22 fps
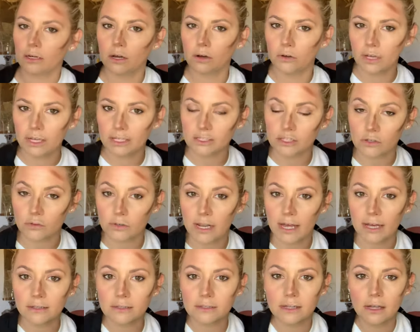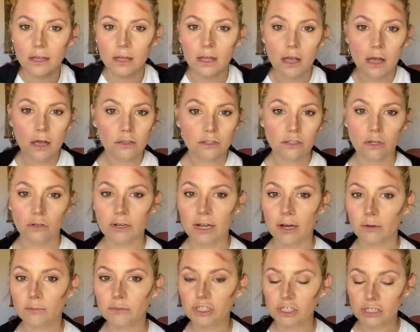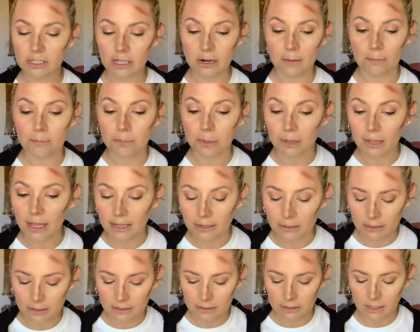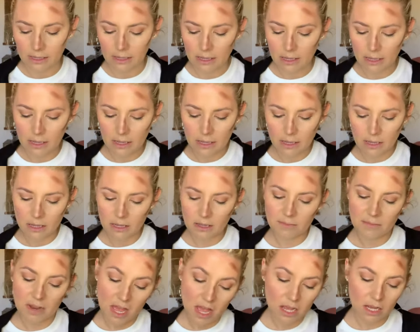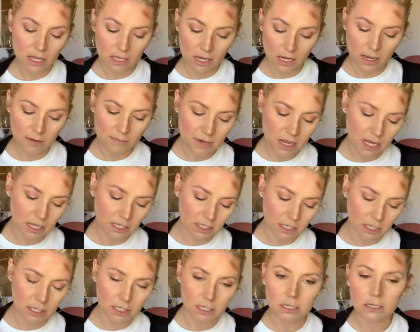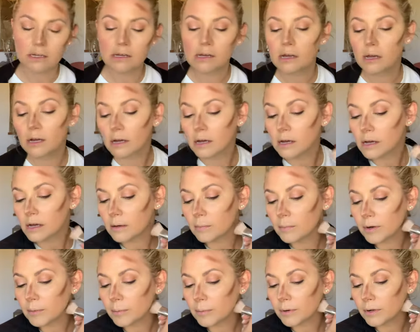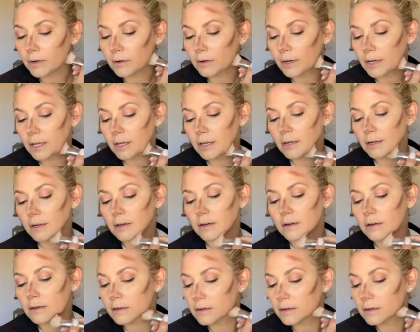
Okay, so next, so now I'm just gonna blend this, I'm not, I'm not done. I'm gonna put it right here.